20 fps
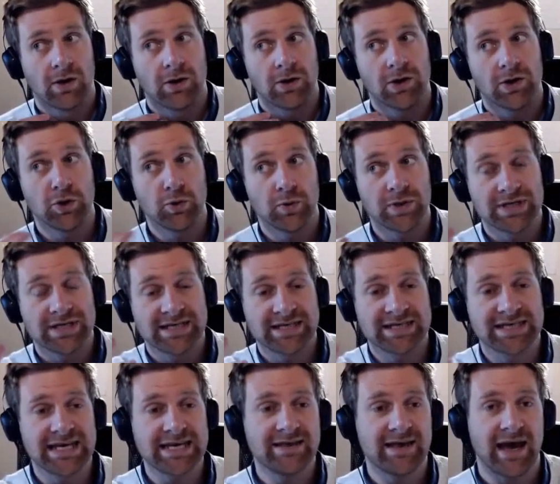you would
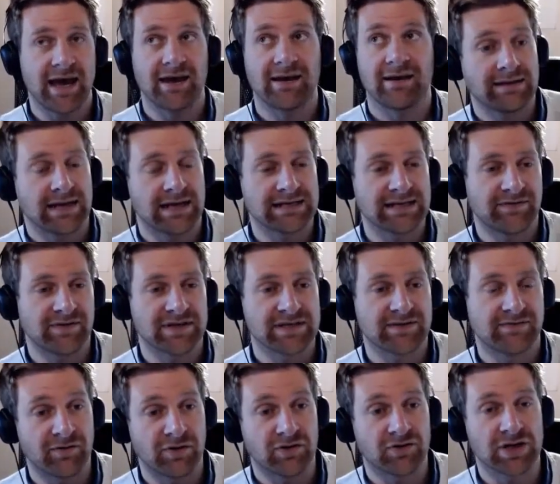see that as evidence
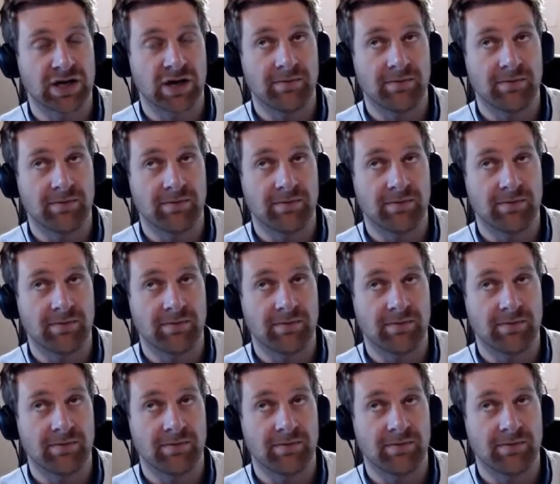of neutrino